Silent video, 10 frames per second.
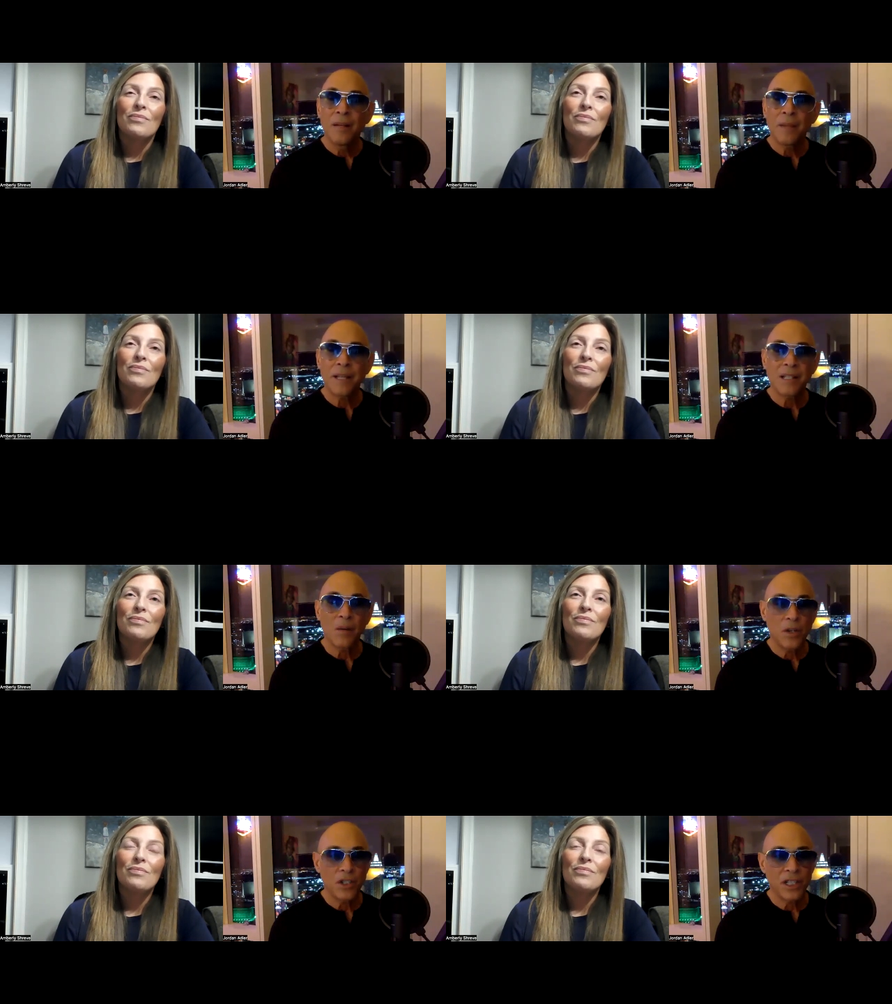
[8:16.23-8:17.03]
Speaker 1: based on
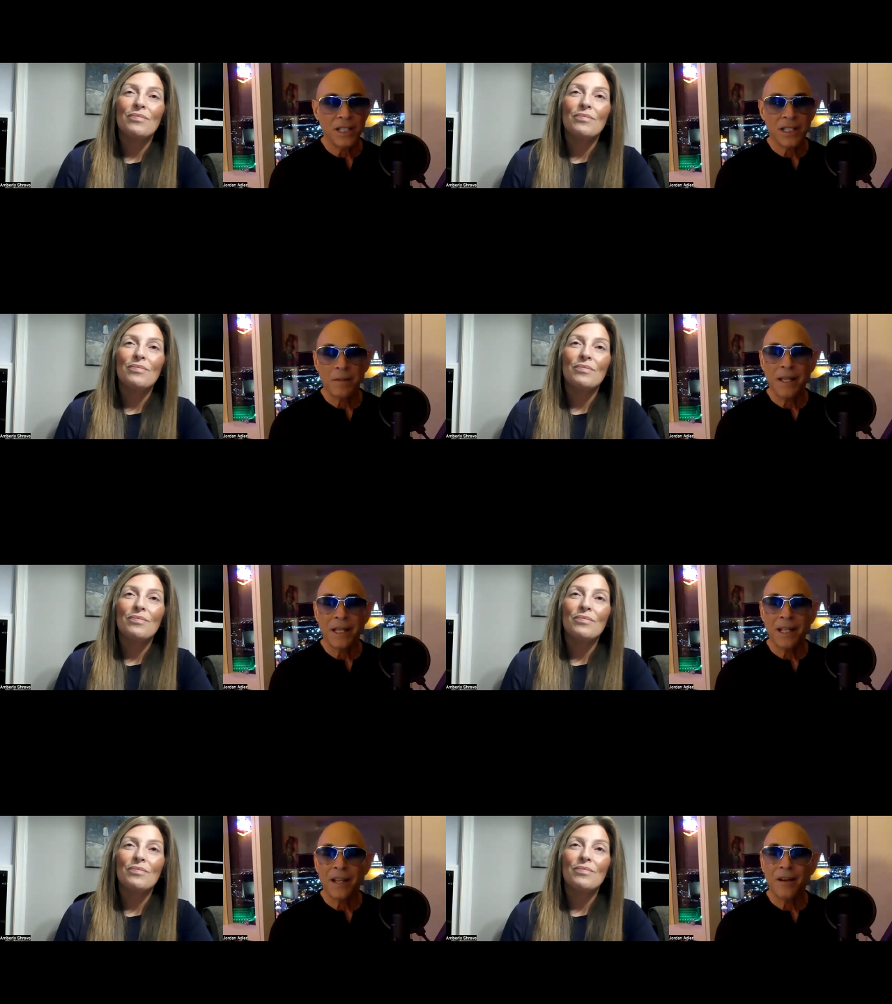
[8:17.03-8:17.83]
what she's
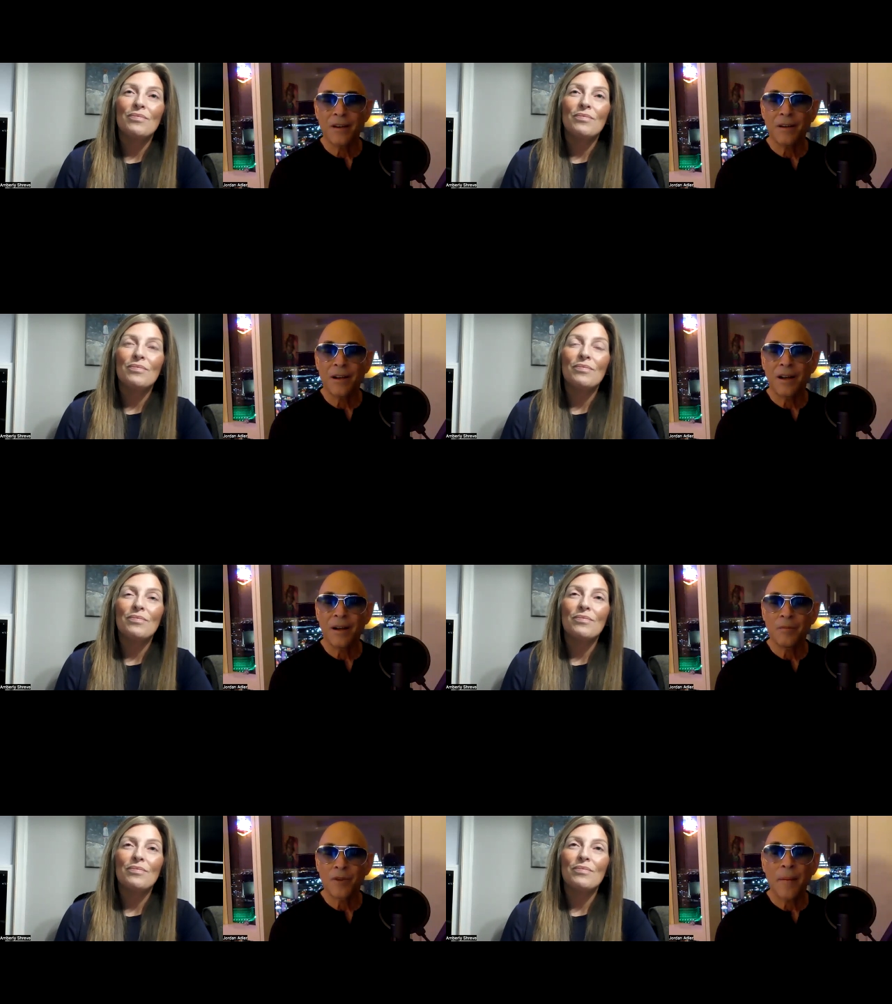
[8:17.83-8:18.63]
explaining here,
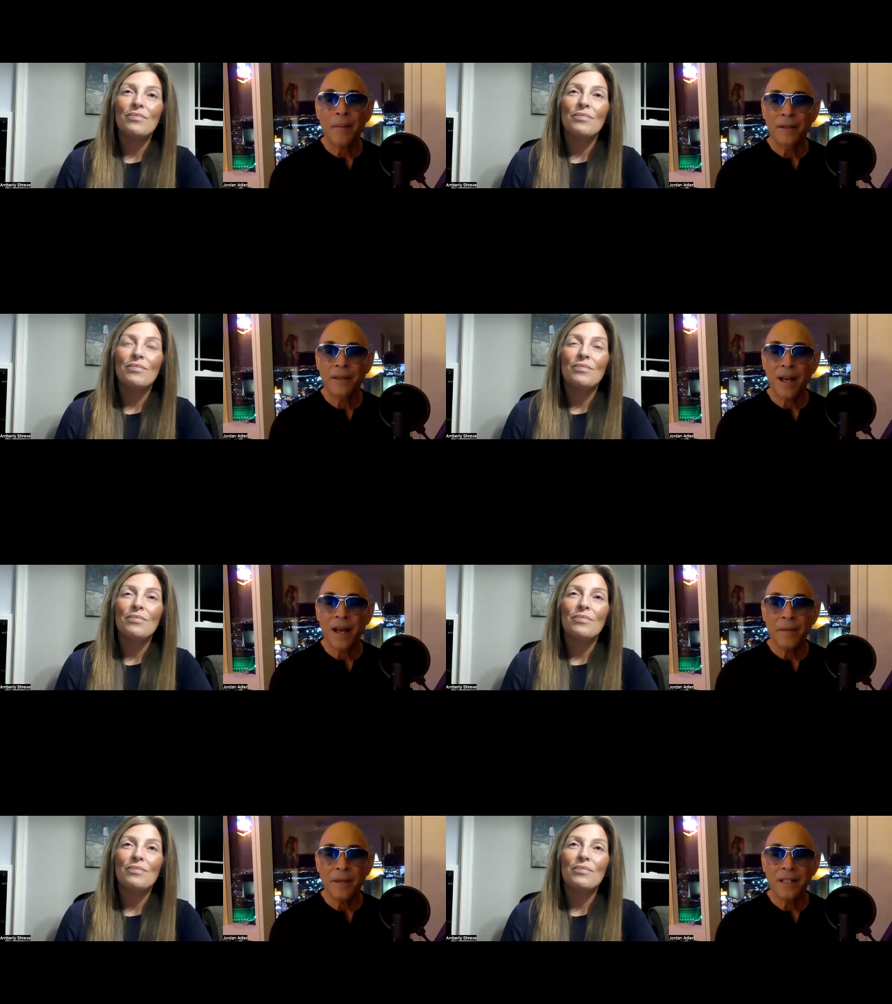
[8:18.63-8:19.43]
um, drop it in the
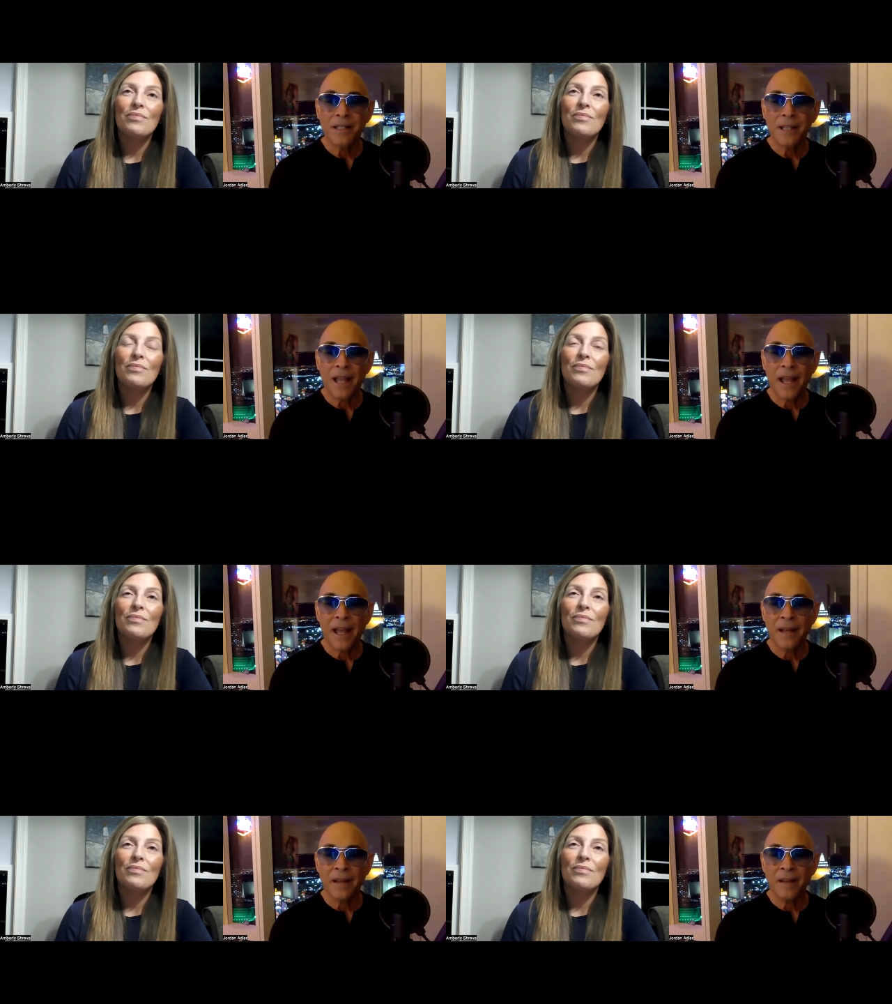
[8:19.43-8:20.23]
comments
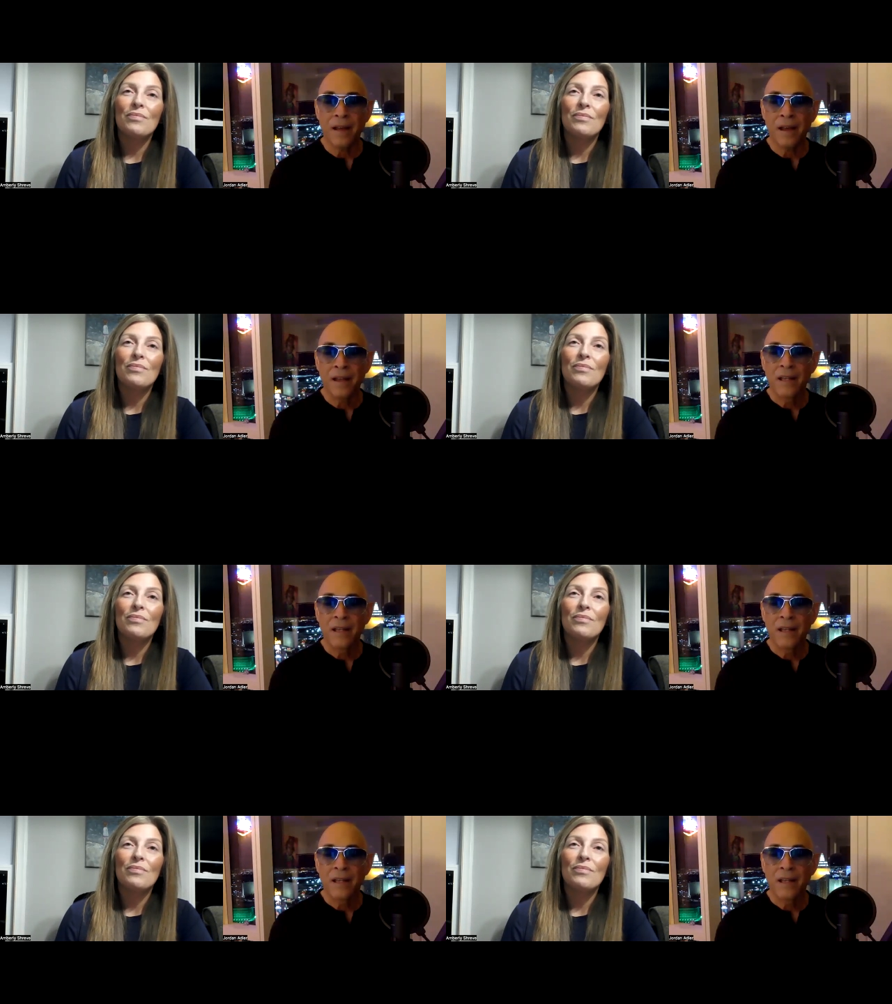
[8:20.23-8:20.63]
and uh,